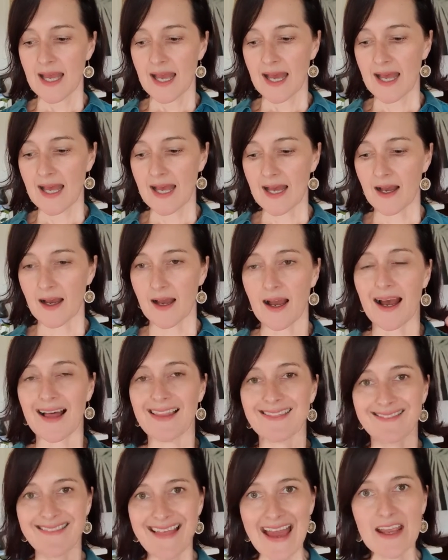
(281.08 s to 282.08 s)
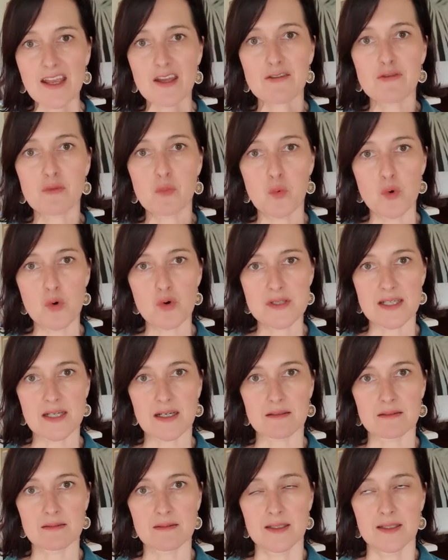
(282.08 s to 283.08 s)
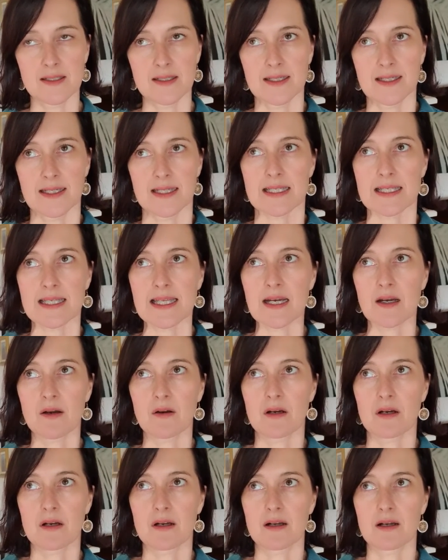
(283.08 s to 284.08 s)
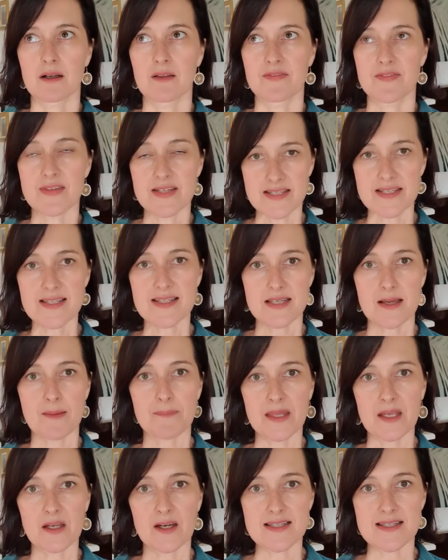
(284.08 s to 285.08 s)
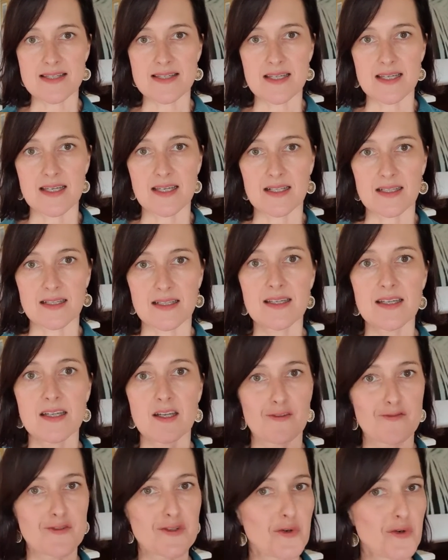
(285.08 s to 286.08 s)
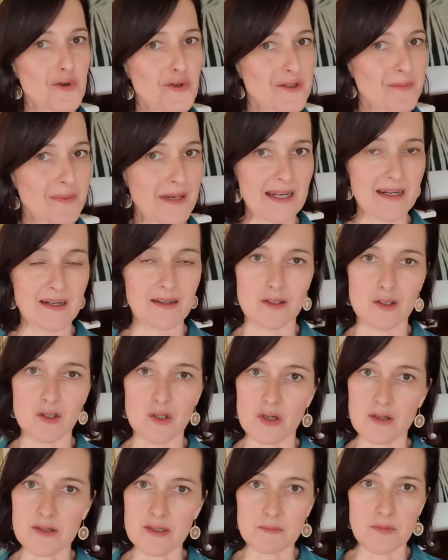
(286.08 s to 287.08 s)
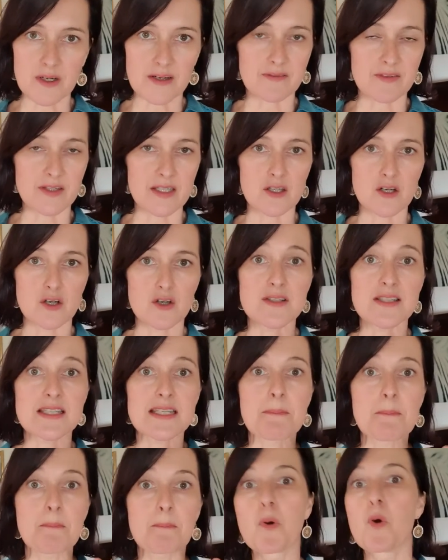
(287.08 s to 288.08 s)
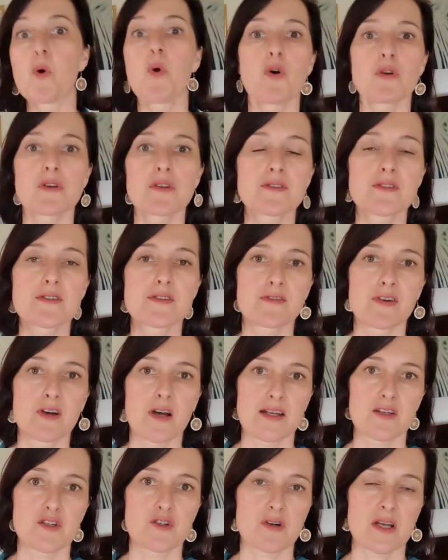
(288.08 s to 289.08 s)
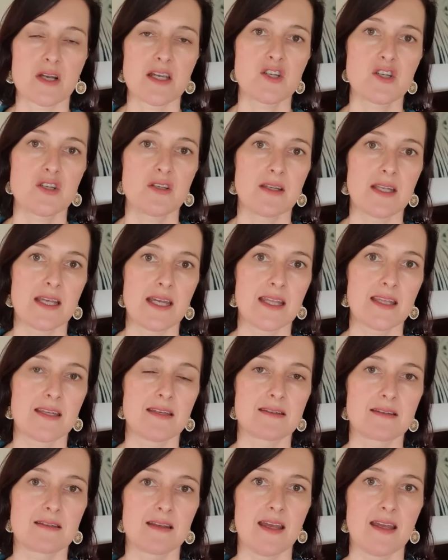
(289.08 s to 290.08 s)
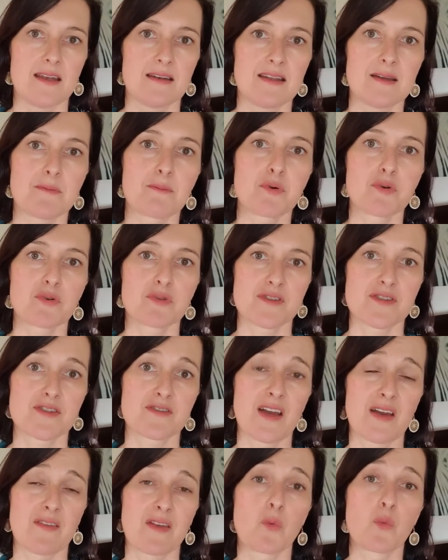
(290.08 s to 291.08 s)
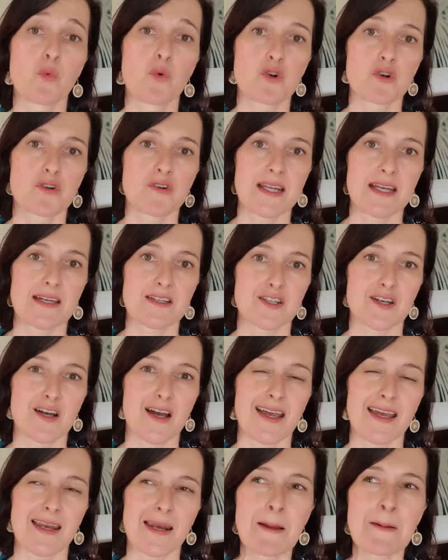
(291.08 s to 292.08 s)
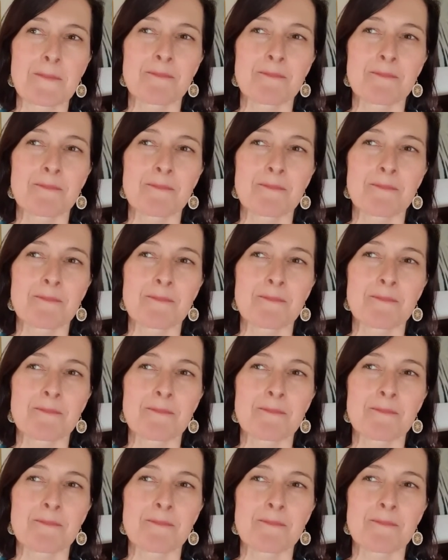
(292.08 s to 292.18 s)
A lack of water. Now, this is something I see in clinic. I've talked about it a lot in my videos, the importance of hydration and the importance of having water in our diet.